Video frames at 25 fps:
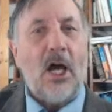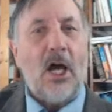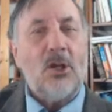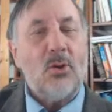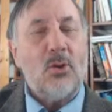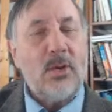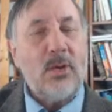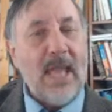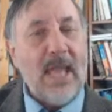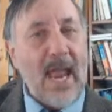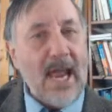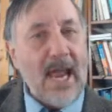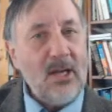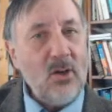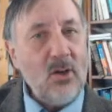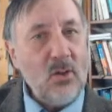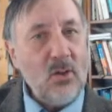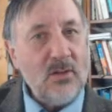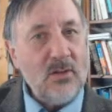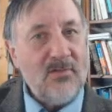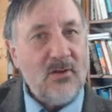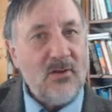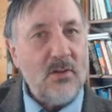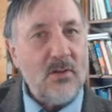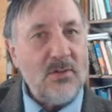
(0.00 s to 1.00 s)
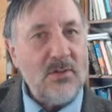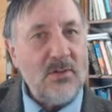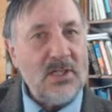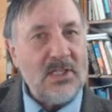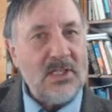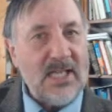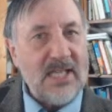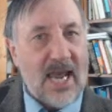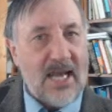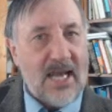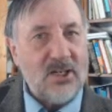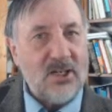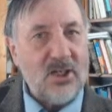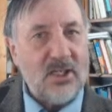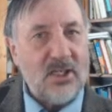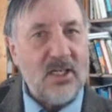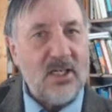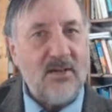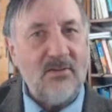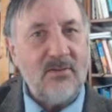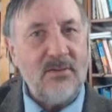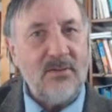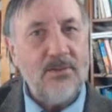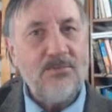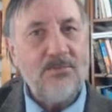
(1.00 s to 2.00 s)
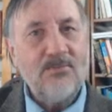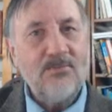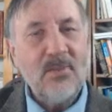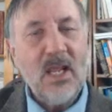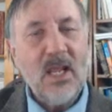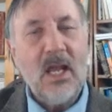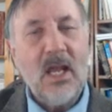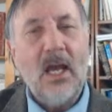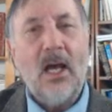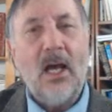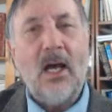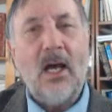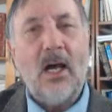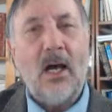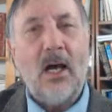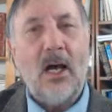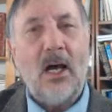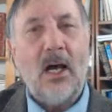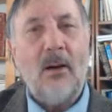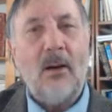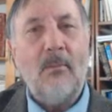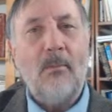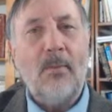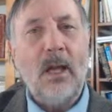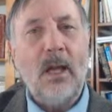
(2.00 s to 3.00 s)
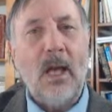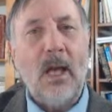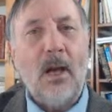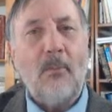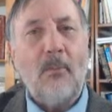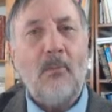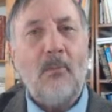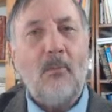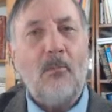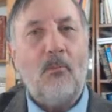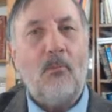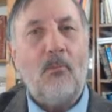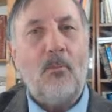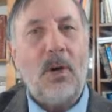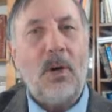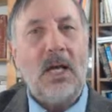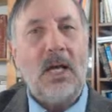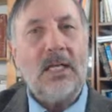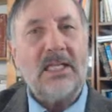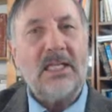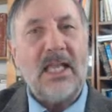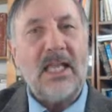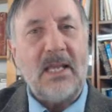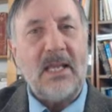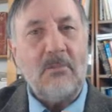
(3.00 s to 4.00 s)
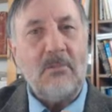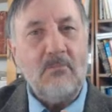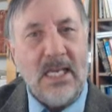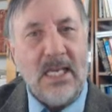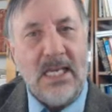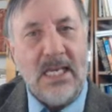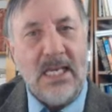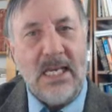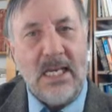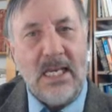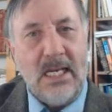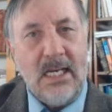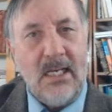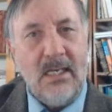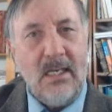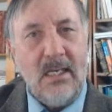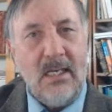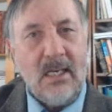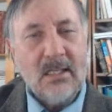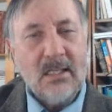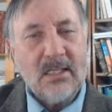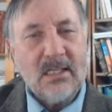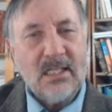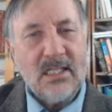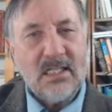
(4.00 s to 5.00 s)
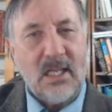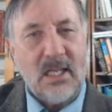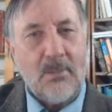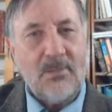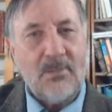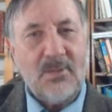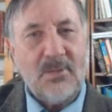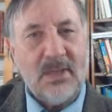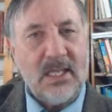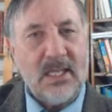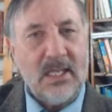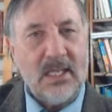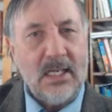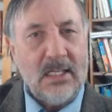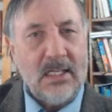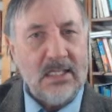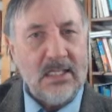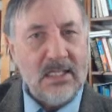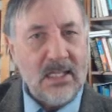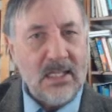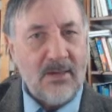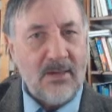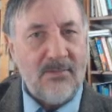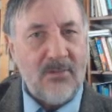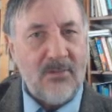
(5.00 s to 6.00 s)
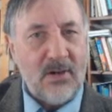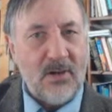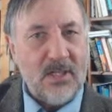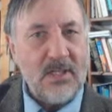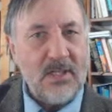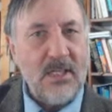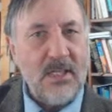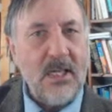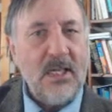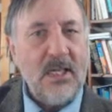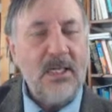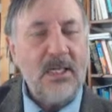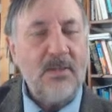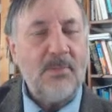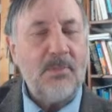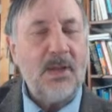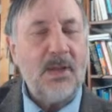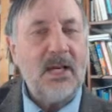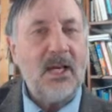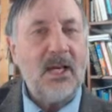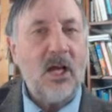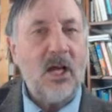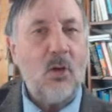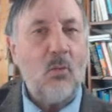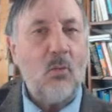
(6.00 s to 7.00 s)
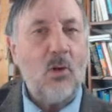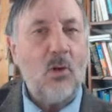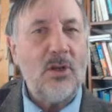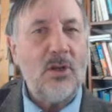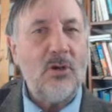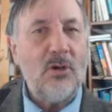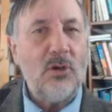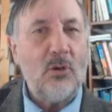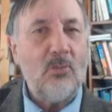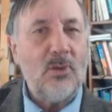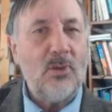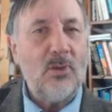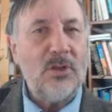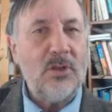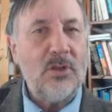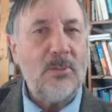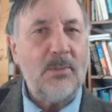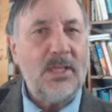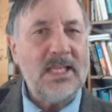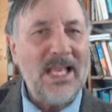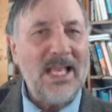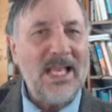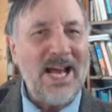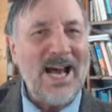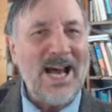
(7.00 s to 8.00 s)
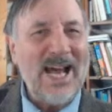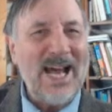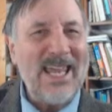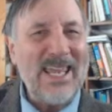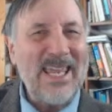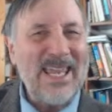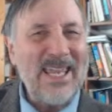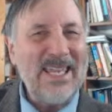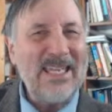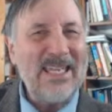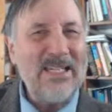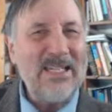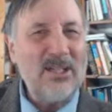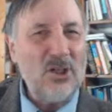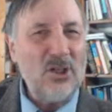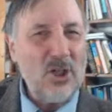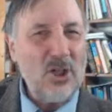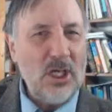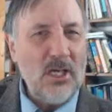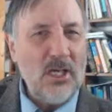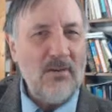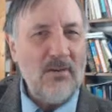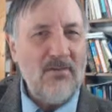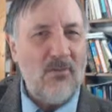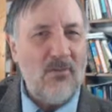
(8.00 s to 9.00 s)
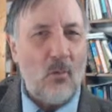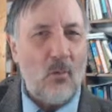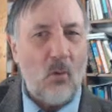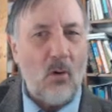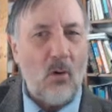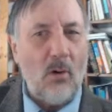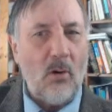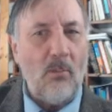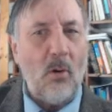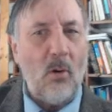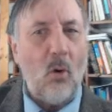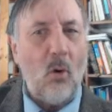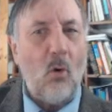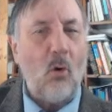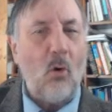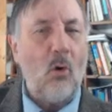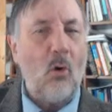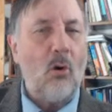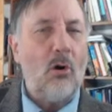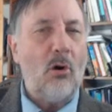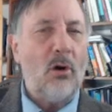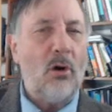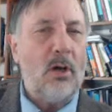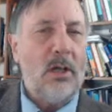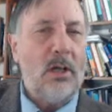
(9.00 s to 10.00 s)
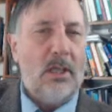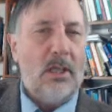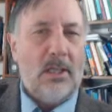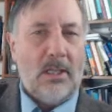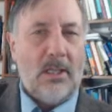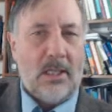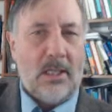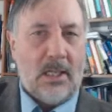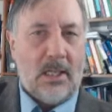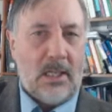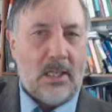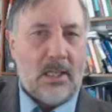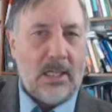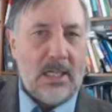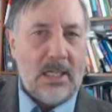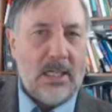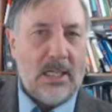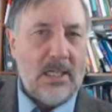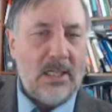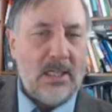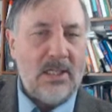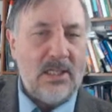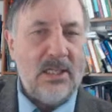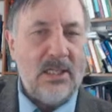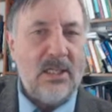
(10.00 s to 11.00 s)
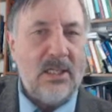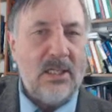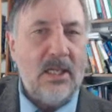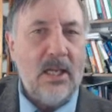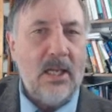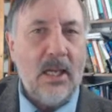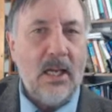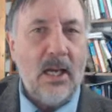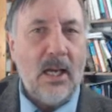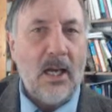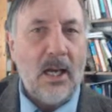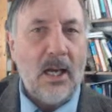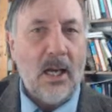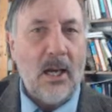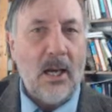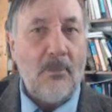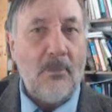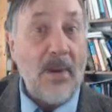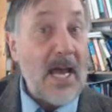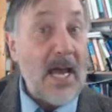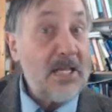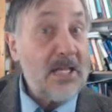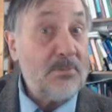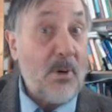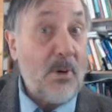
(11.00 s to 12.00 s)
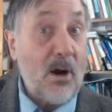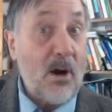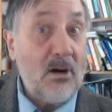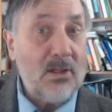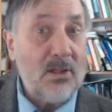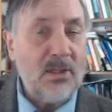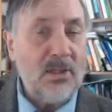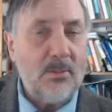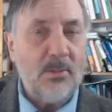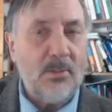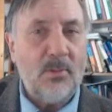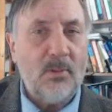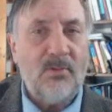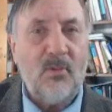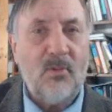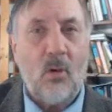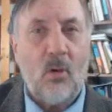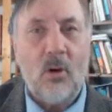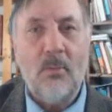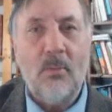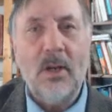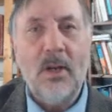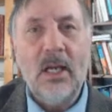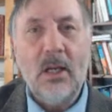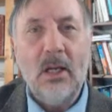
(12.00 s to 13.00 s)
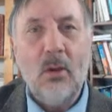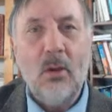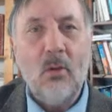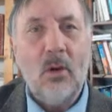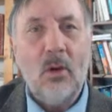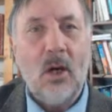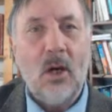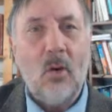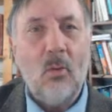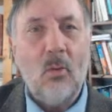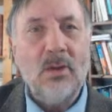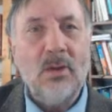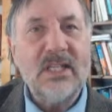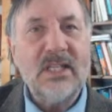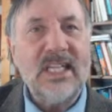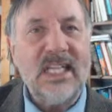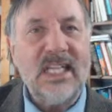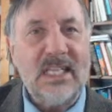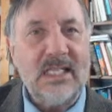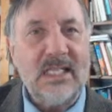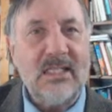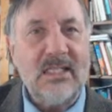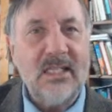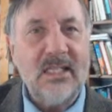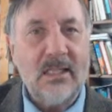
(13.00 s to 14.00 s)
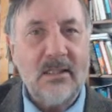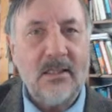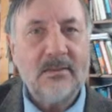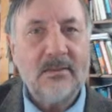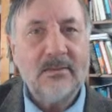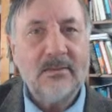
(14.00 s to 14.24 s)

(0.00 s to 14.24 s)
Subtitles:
you can use verbs as adjectives, but they mean something different depending on whether you put them in the ing form or in the past participle form with the ed.